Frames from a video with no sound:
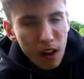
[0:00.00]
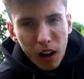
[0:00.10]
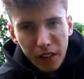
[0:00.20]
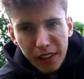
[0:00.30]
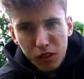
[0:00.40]

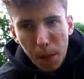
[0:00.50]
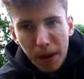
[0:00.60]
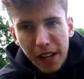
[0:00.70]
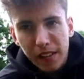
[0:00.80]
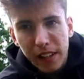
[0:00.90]
I've actually
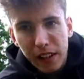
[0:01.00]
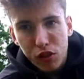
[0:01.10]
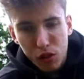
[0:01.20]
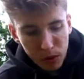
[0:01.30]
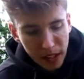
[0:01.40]
replaced the
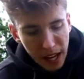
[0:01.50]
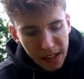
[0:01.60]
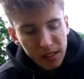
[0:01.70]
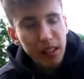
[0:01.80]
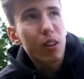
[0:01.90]
actual
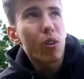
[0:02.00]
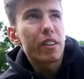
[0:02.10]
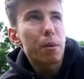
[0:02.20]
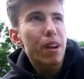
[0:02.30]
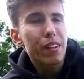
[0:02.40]
casing on it,
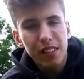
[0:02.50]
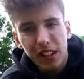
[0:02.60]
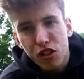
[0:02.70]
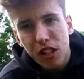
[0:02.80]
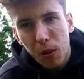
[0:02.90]
the plastic
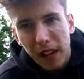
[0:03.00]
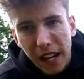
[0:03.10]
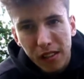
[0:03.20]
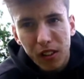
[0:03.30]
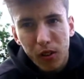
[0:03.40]
shell
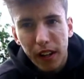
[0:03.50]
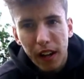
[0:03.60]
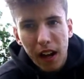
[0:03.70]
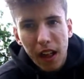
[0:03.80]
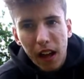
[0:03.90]
casing on it,
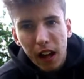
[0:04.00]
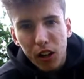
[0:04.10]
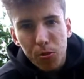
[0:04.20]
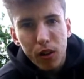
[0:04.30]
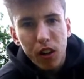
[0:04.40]
a
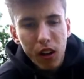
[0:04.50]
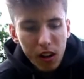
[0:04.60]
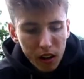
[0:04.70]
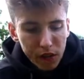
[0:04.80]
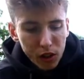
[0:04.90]
couple
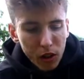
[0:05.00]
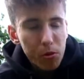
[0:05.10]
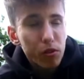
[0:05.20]
of times.